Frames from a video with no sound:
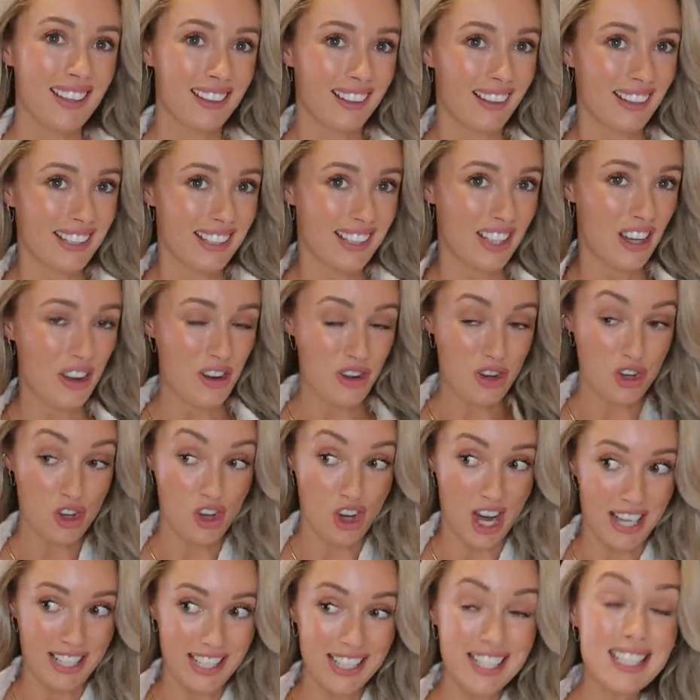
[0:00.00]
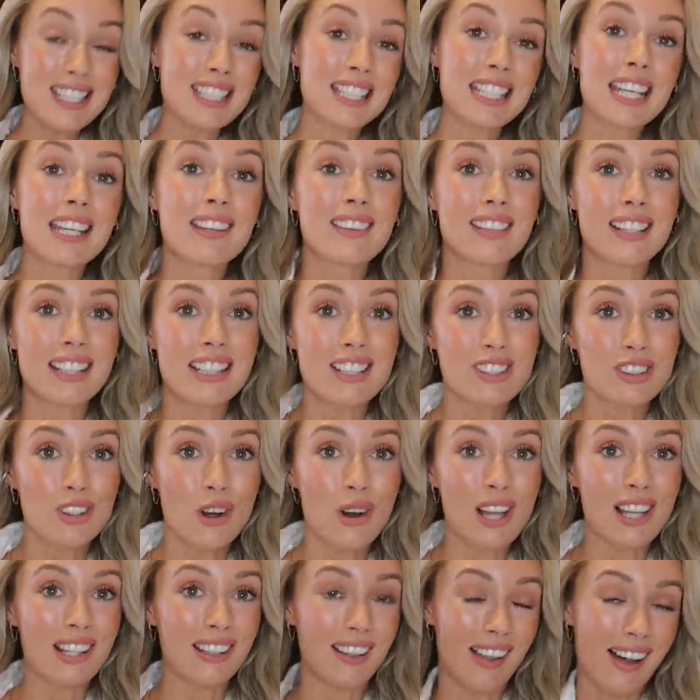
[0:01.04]
like a shacket in that it's
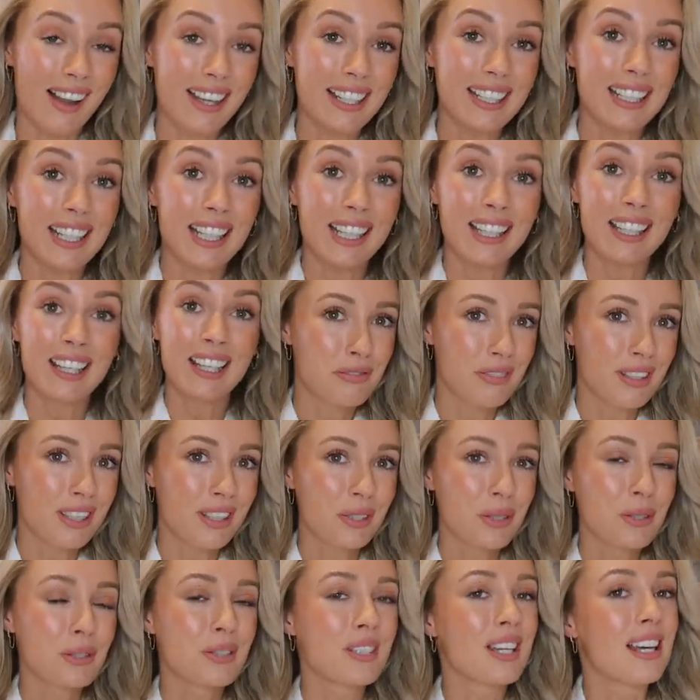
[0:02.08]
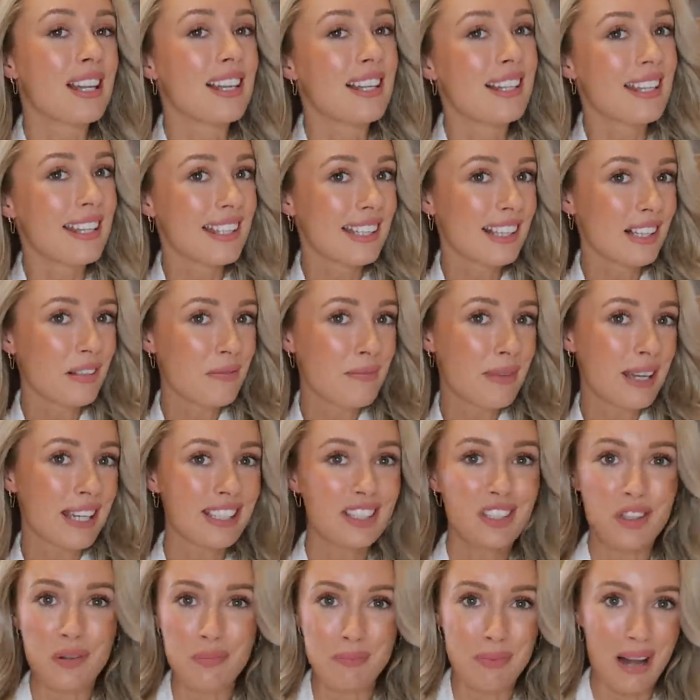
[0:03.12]
got a lining feels a little
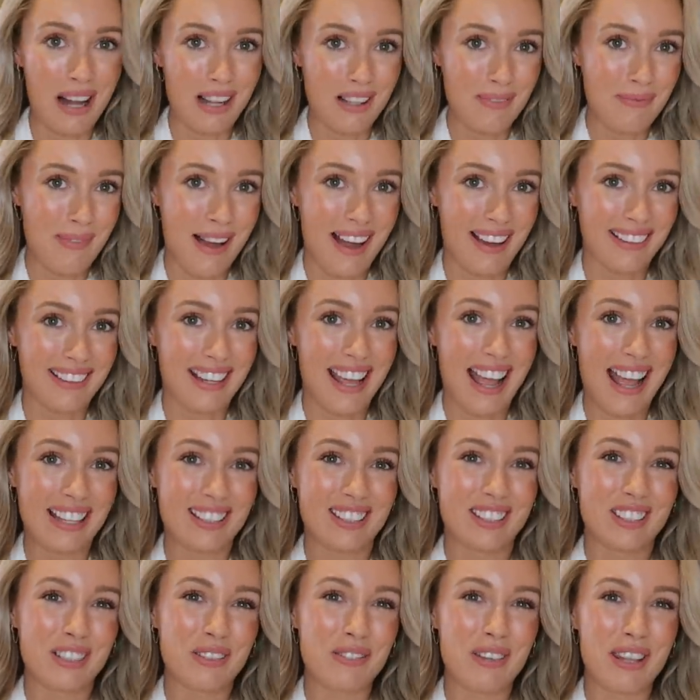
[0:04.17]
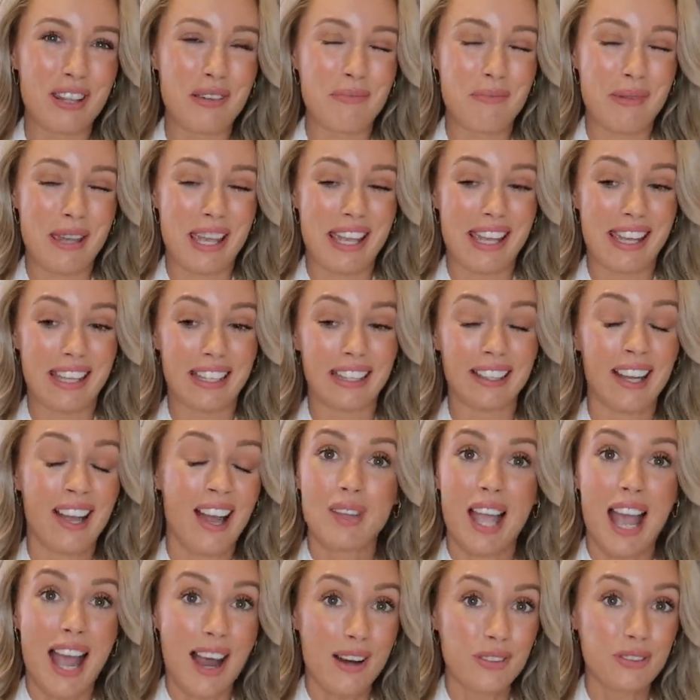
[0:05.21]
bit Balmain-esque with it being
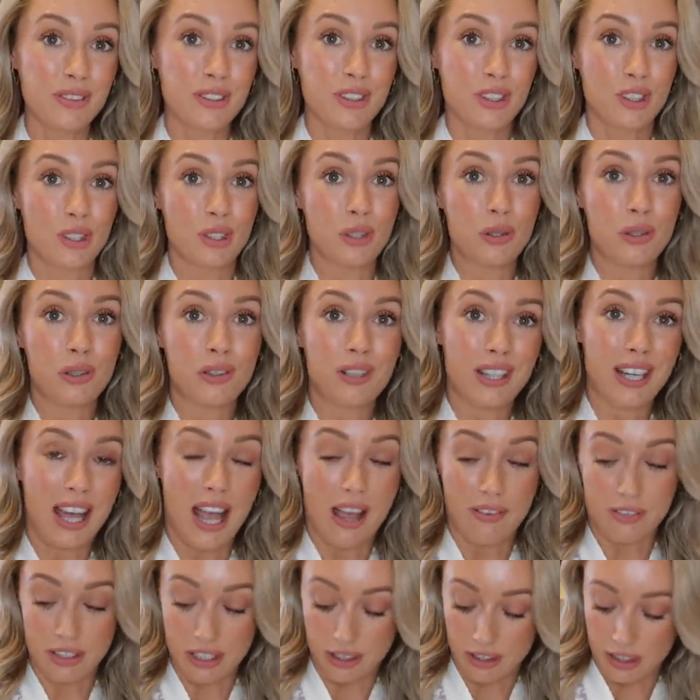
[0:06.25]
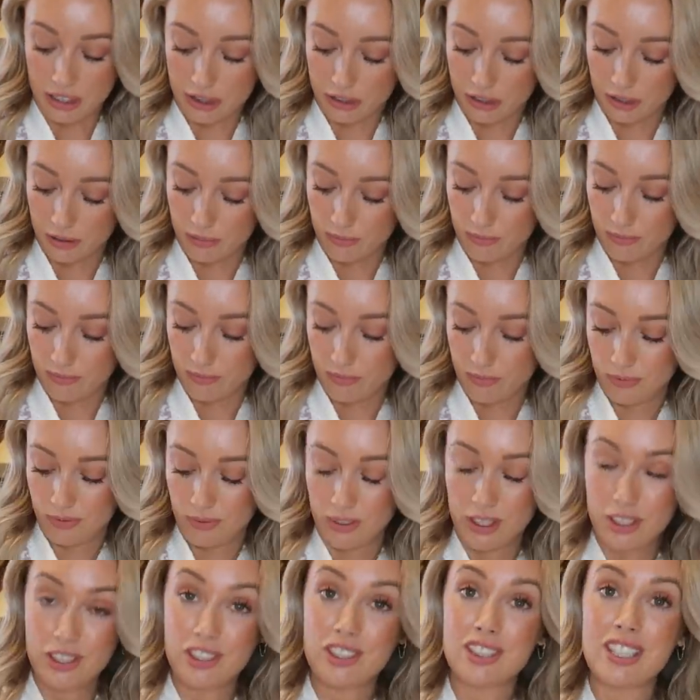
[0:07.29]
houndstooth and having this
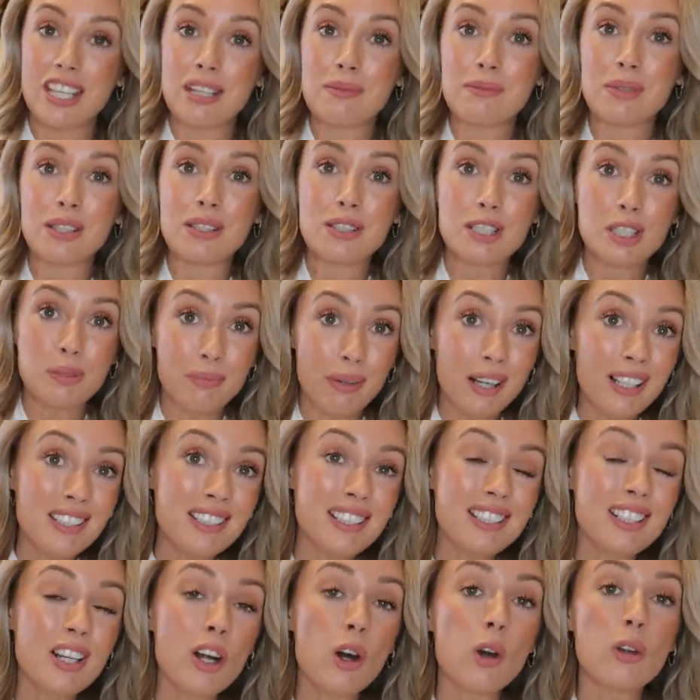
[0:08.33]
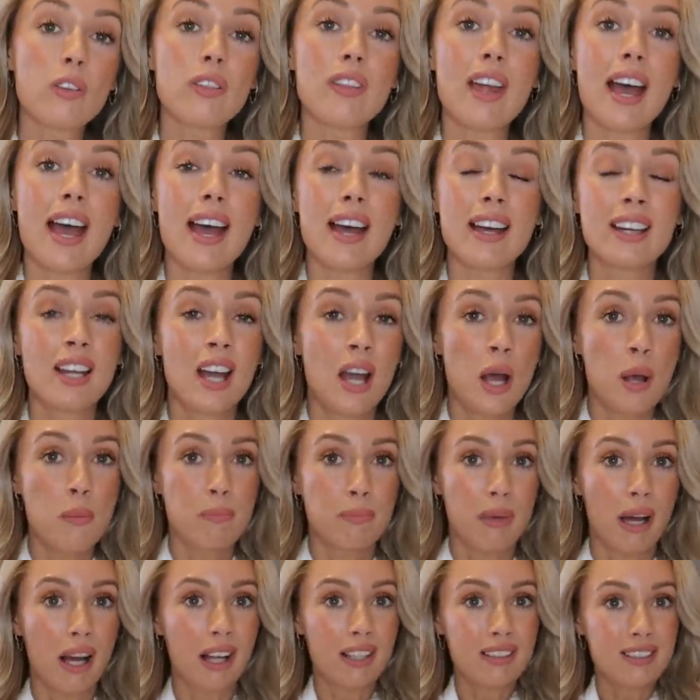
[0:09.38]
statement button on there
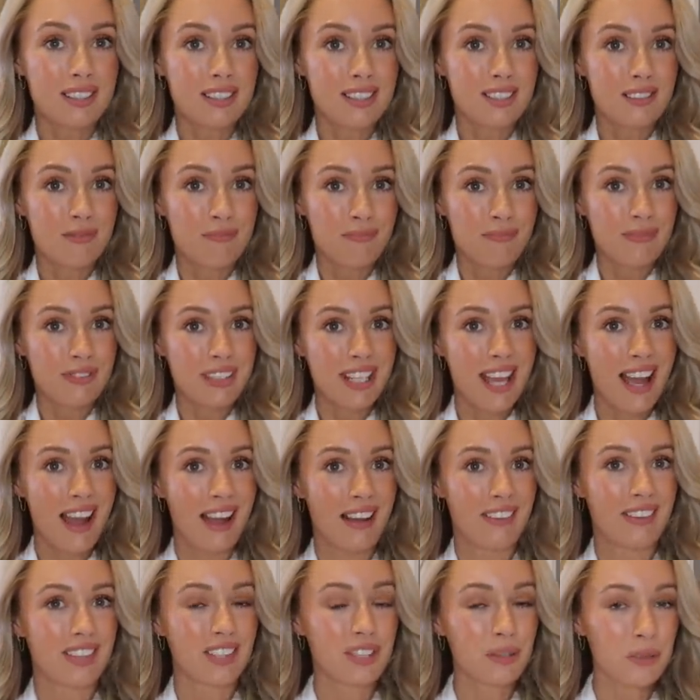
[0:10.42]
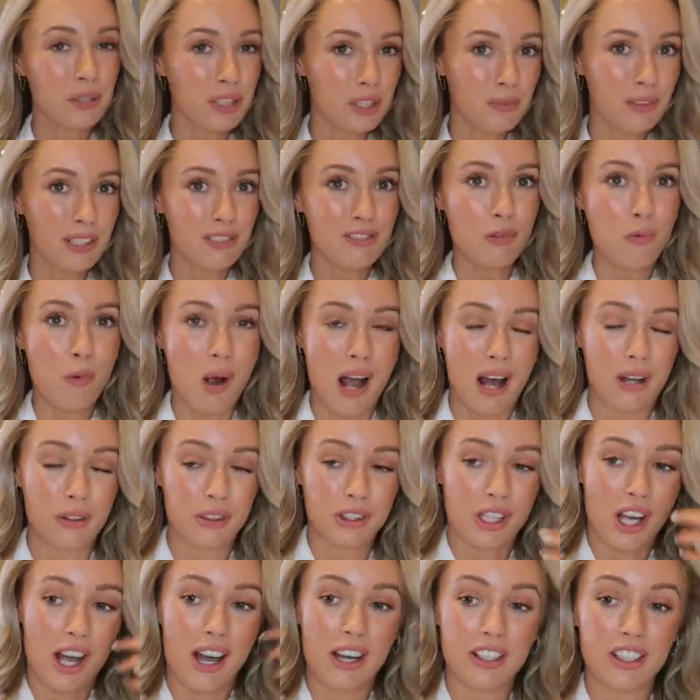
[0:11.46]
but yeah, this was a bit of a
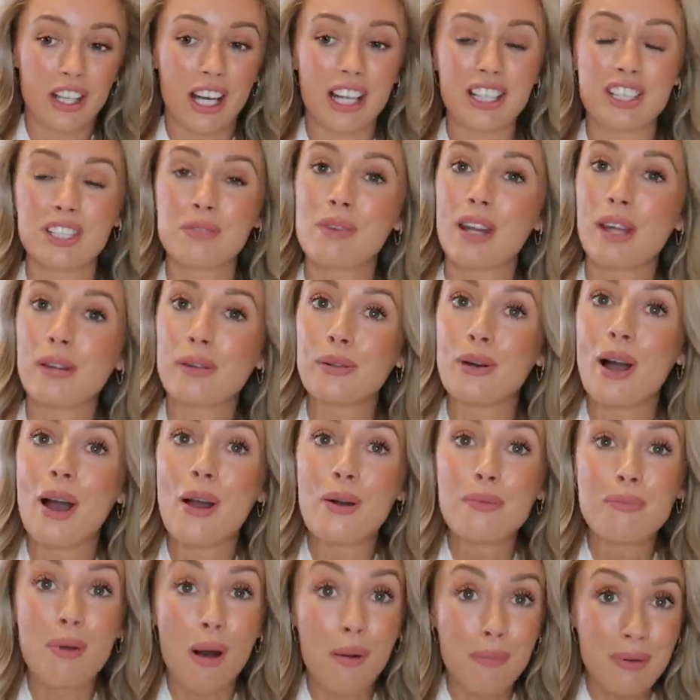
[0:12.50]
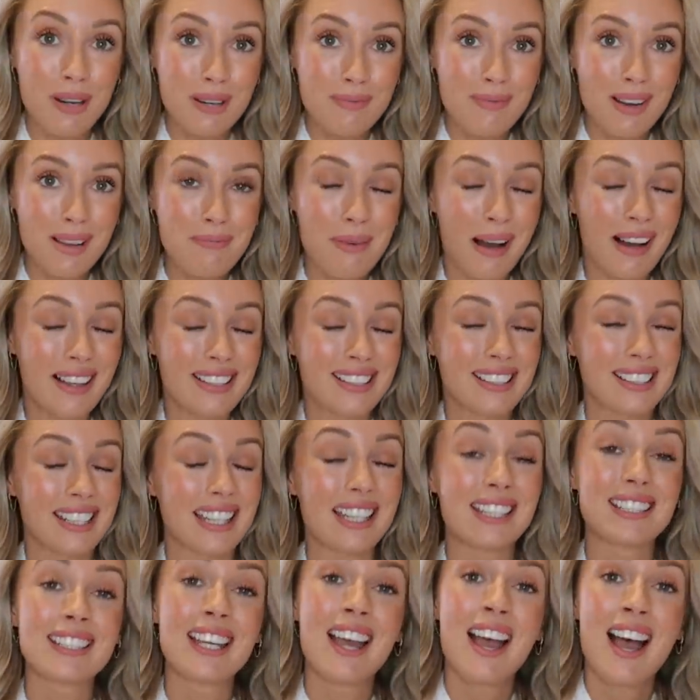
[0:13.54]
wild card item, but I thought I would pop it in my
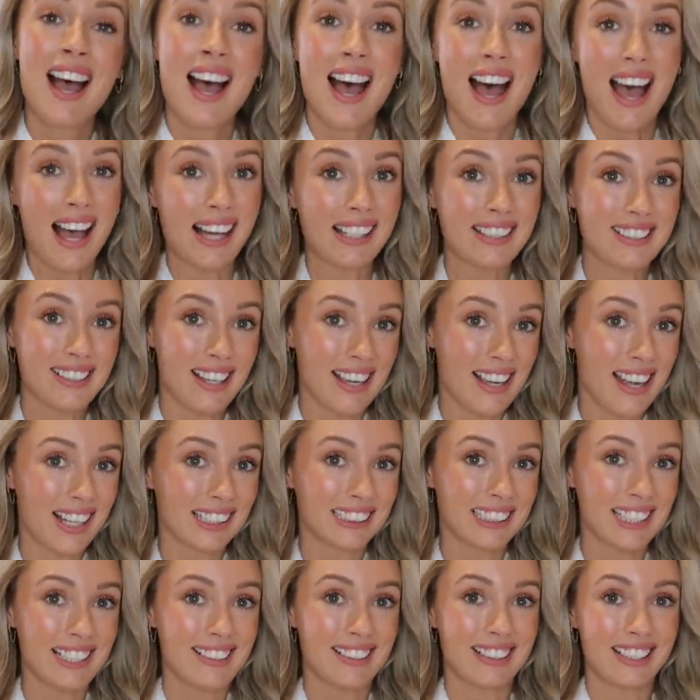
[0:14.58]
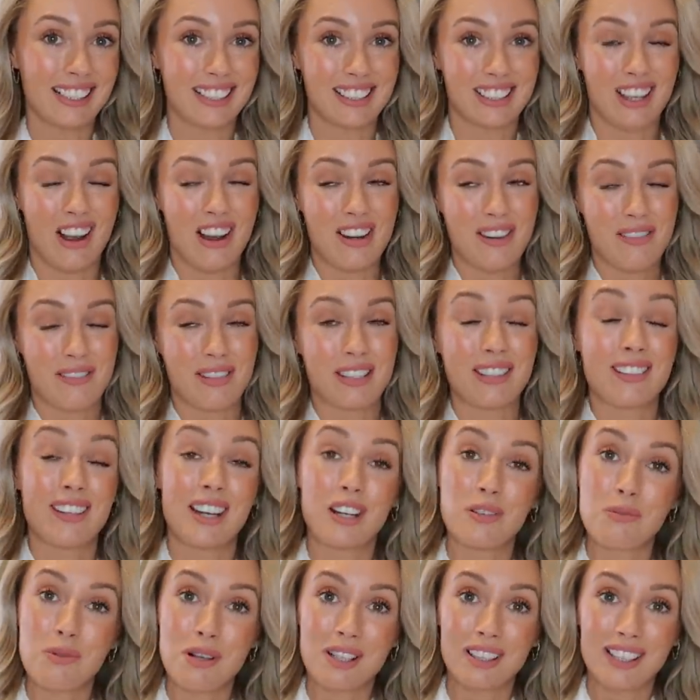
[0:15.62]
basket and I actually think it's kind of thing that
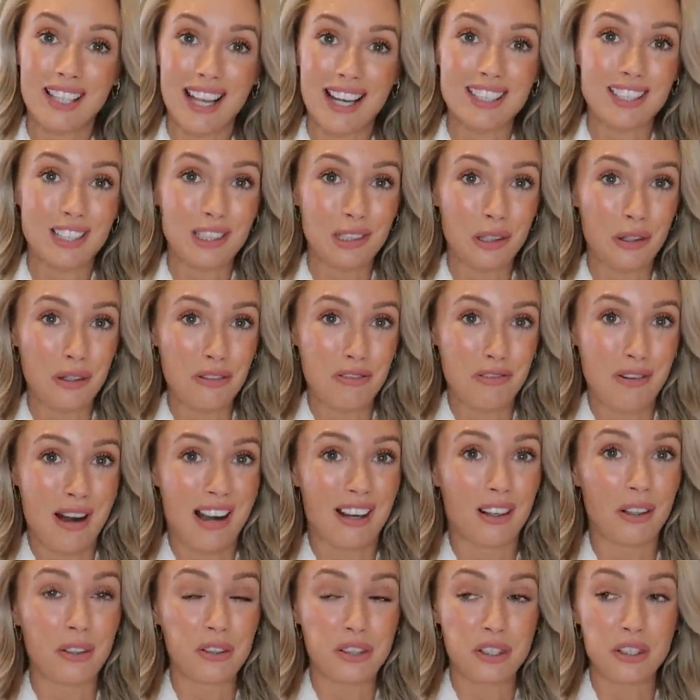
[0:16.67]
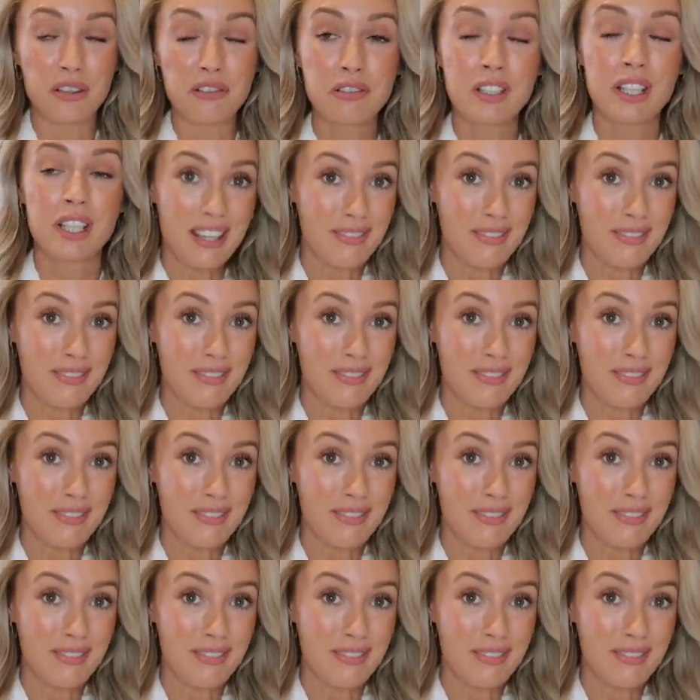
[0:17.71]
I will get a lot of wear out of.